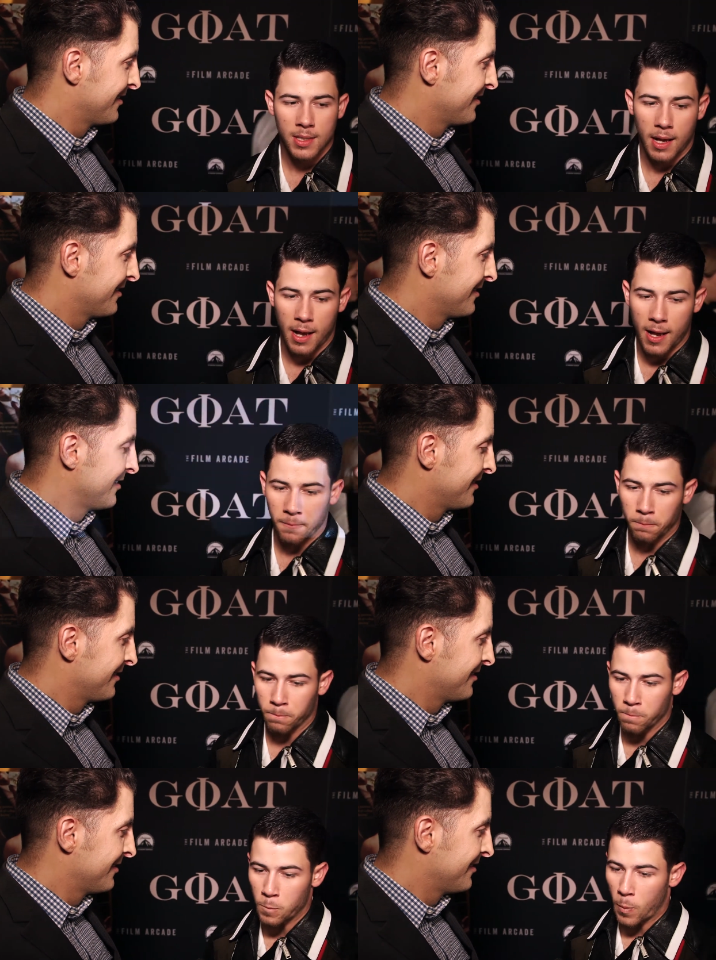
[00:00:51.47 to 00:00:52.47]
Speaker 1: Um,
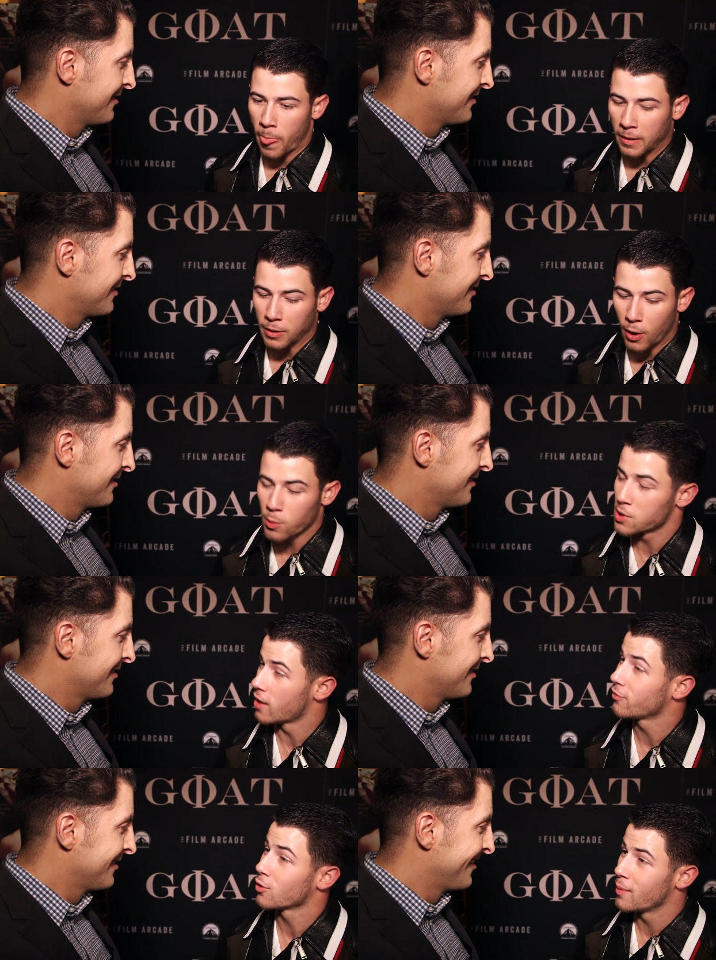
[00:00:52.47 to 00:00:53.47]
you know, it was
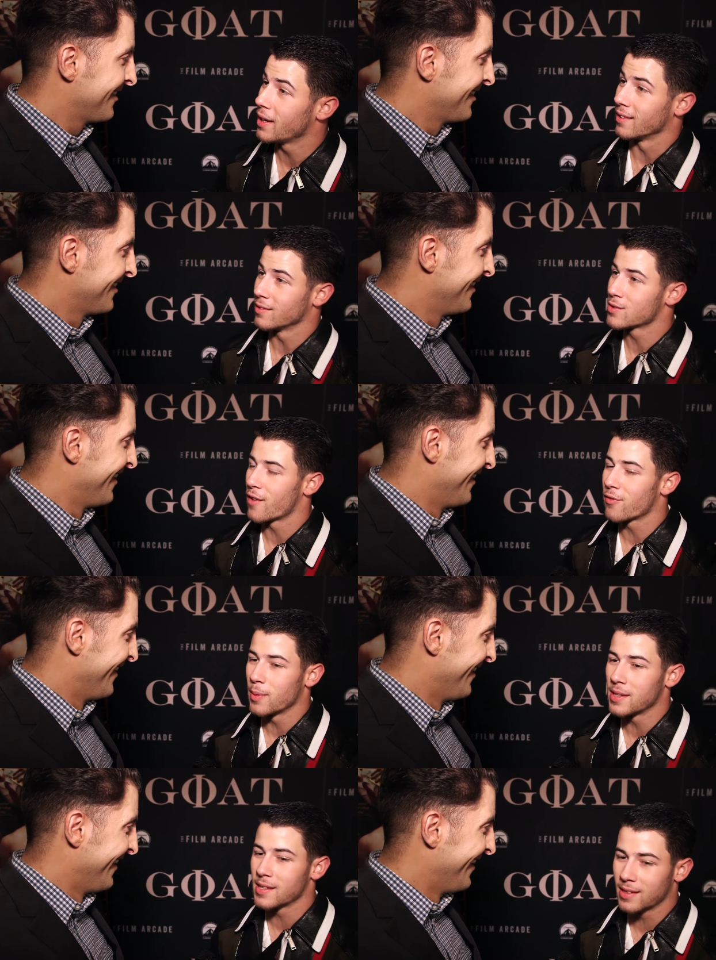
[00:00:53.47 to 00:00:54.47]
tough for a minute. It was tough for a
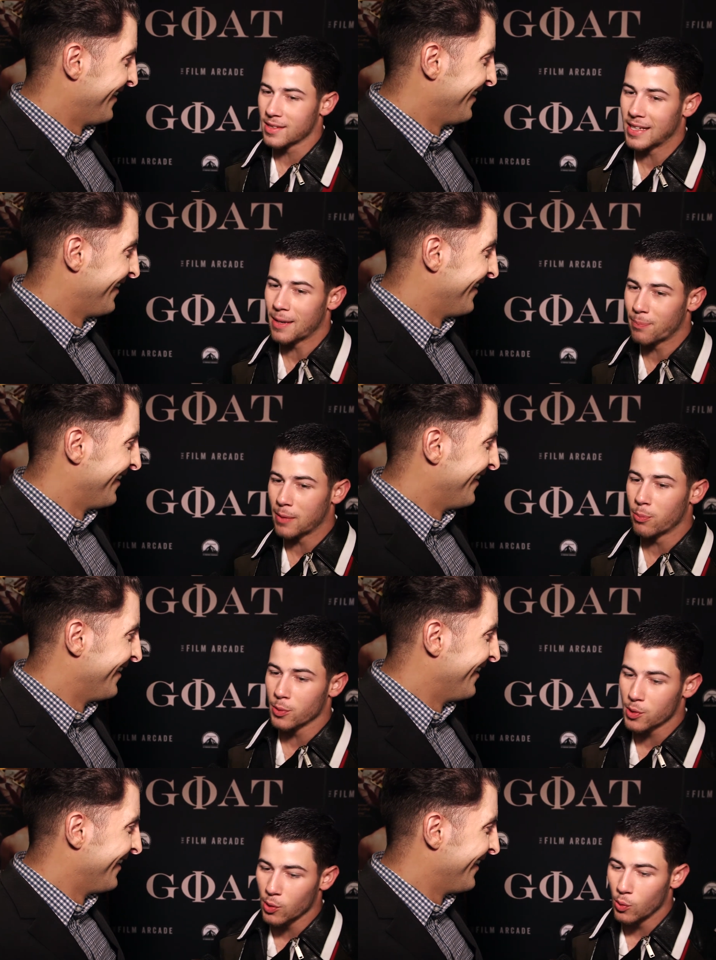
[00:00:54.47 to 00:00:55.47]
minute to, to get
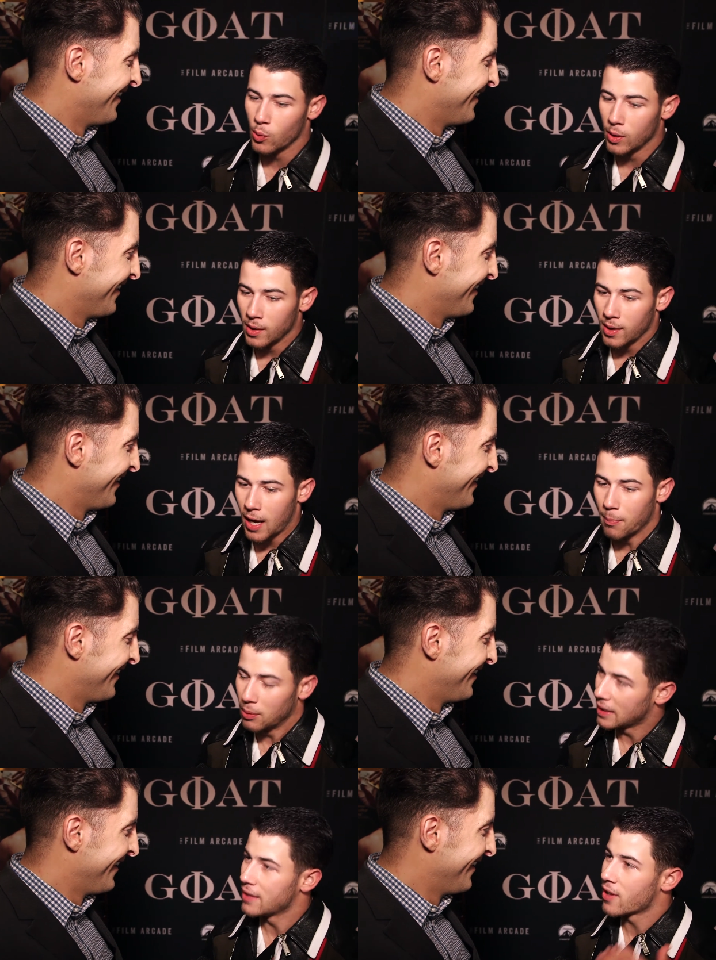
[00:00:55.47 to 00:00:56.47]
people to uh,
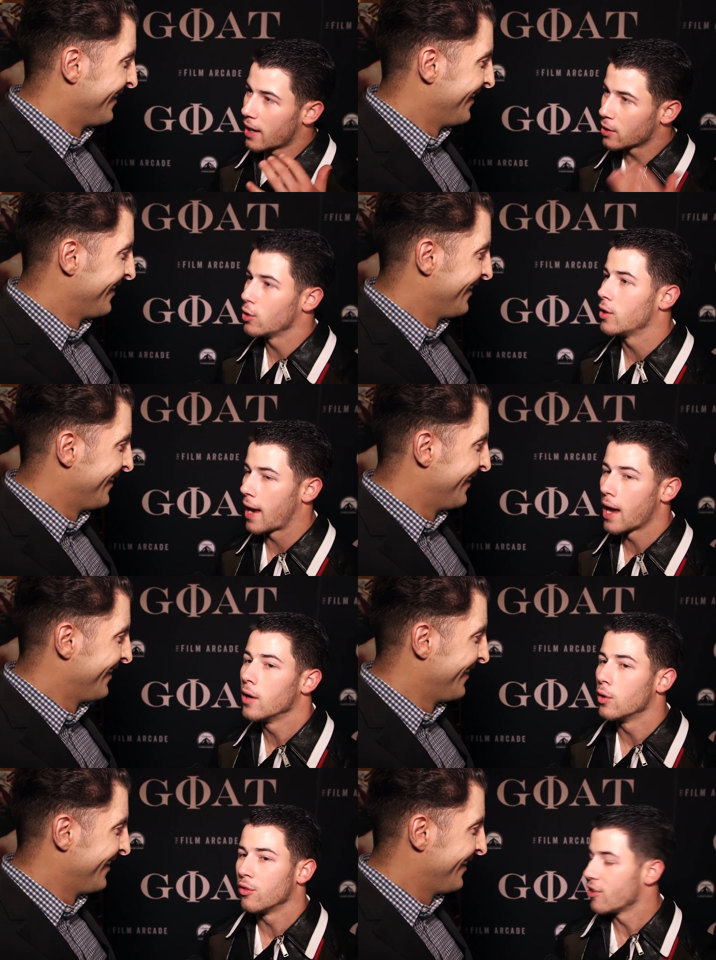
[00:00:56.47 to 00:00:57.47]
believe that I could
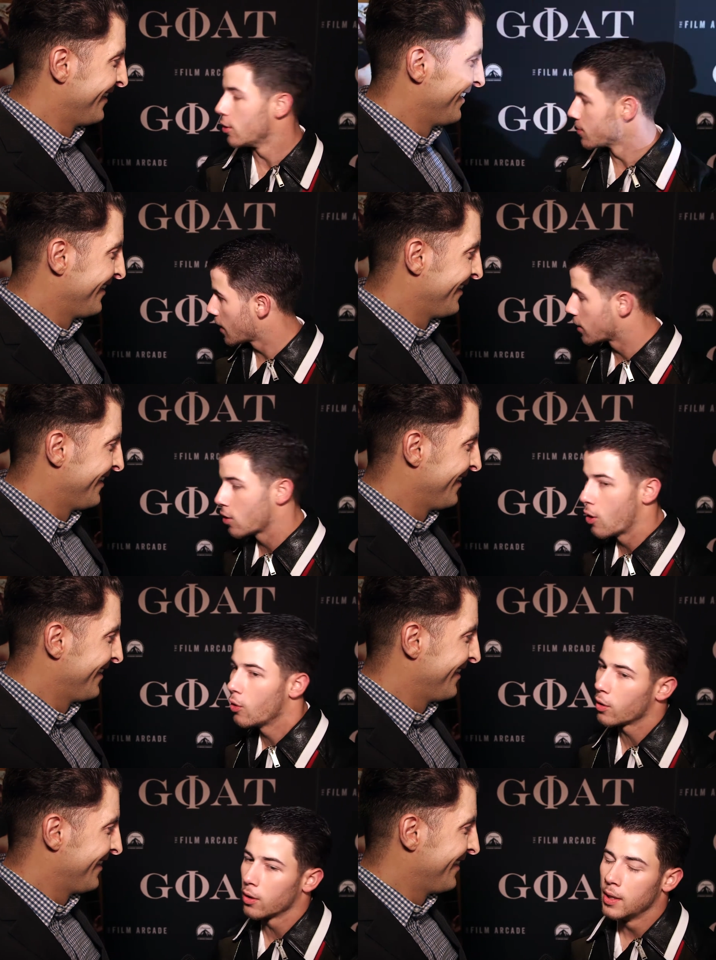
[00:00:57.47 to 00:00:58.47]
handle films like
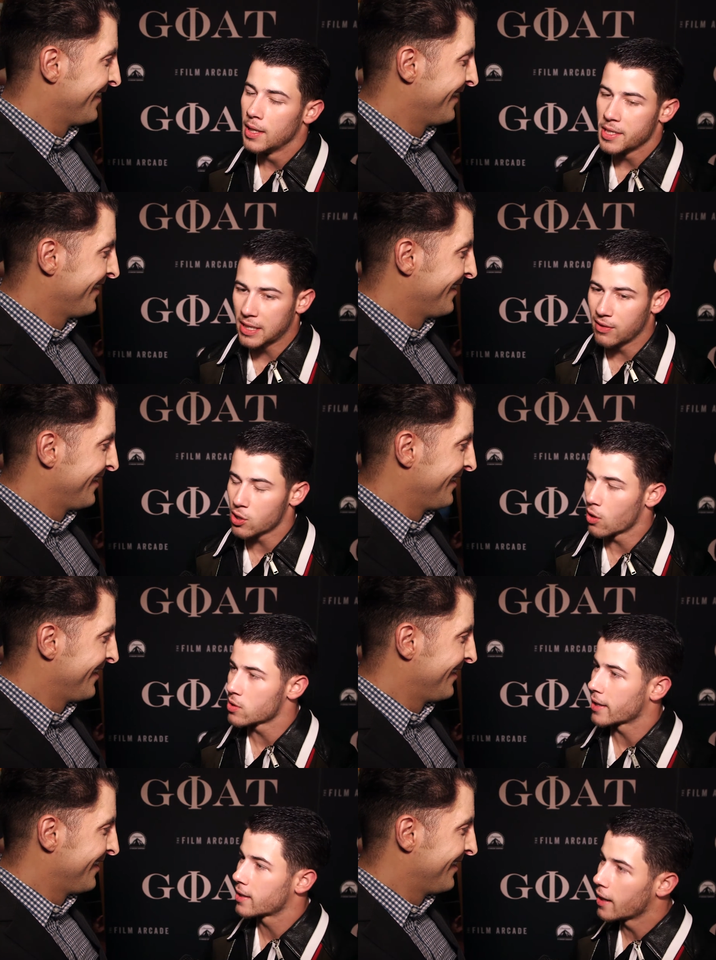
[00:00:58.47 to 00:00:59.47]
Goat or TV
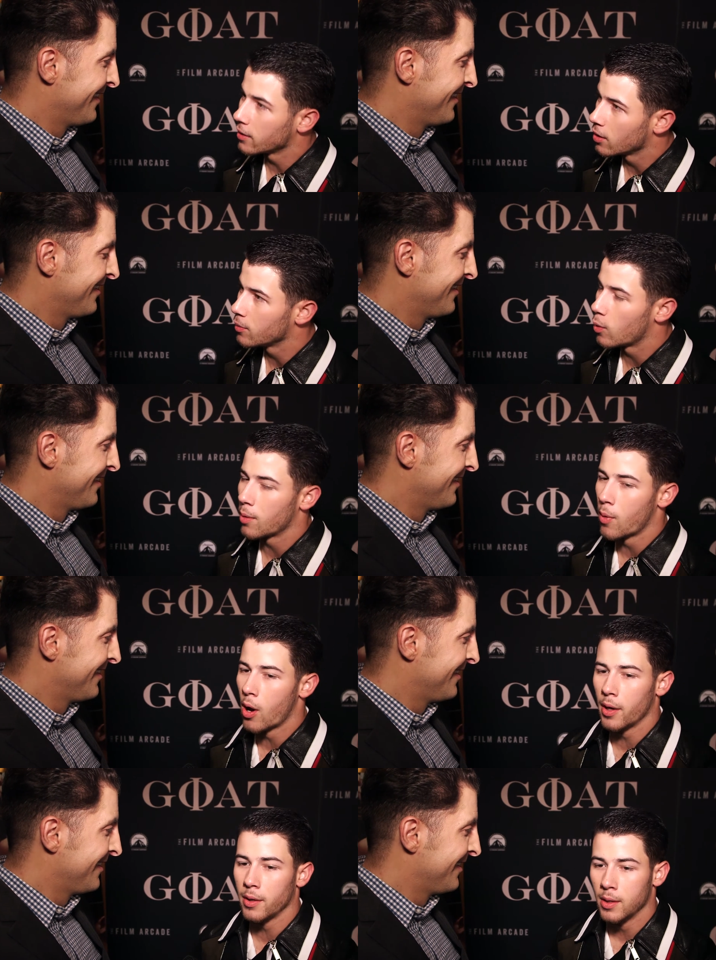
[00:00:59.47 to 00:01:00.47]
shows like Kingdom, the one I'm
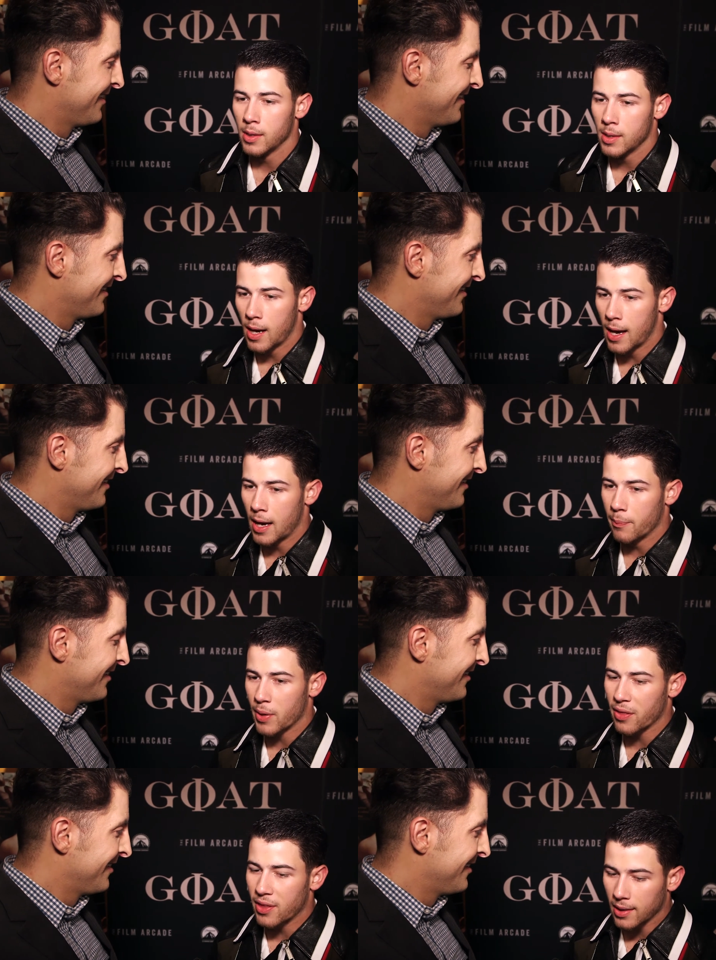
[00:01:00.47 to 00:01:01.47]
on. Uh,
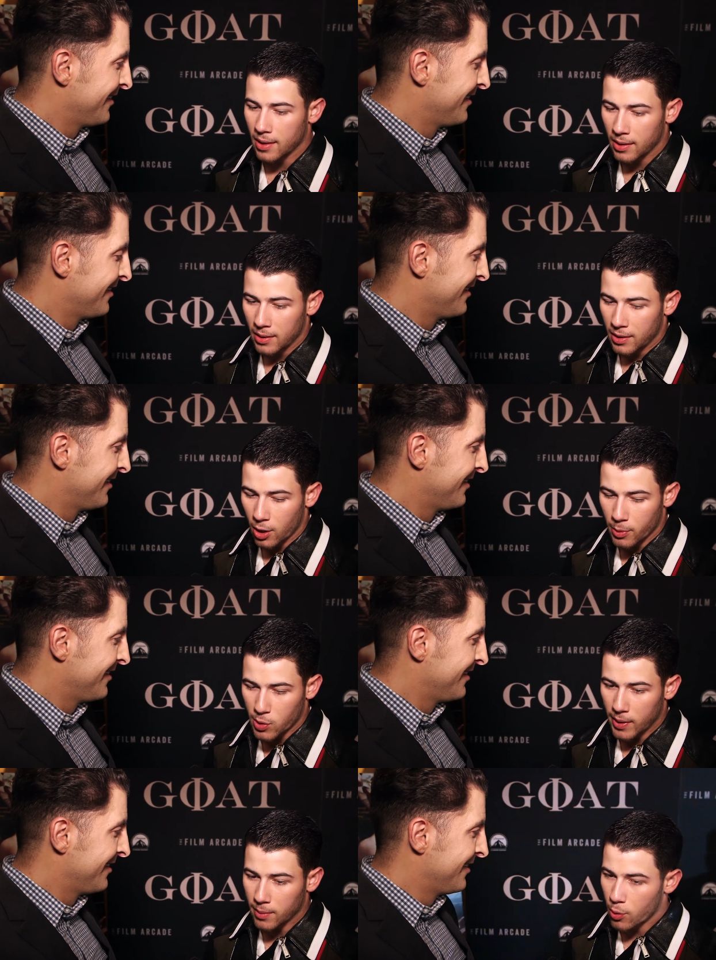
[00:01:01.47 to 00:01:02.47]
but I think, you know,
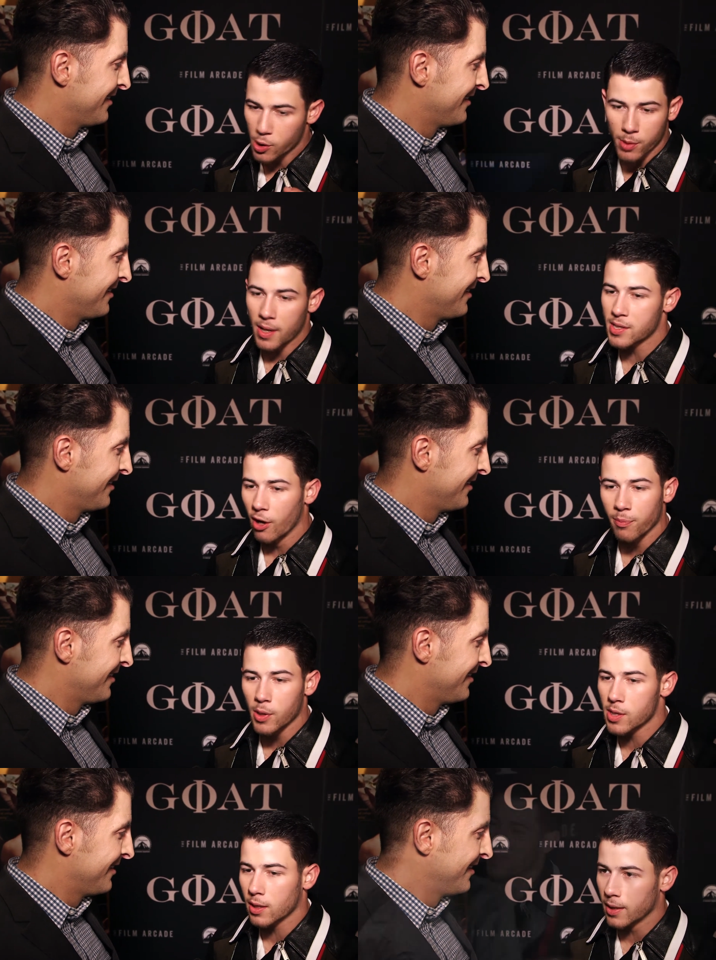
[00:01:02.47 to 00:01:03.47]
between pushing myself
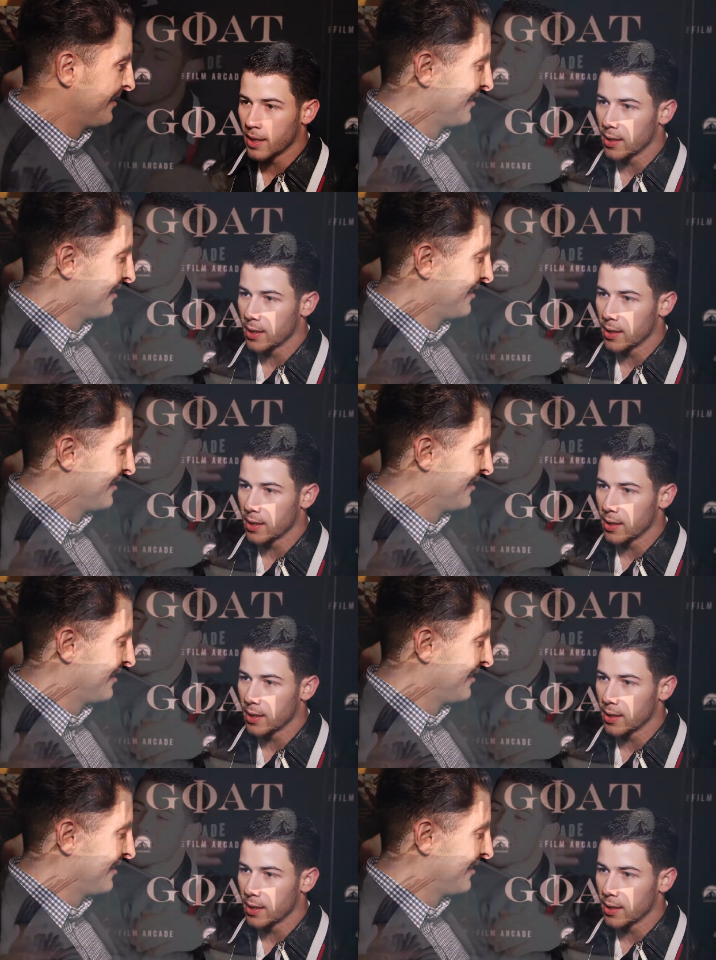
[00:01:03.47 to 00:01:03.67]
musically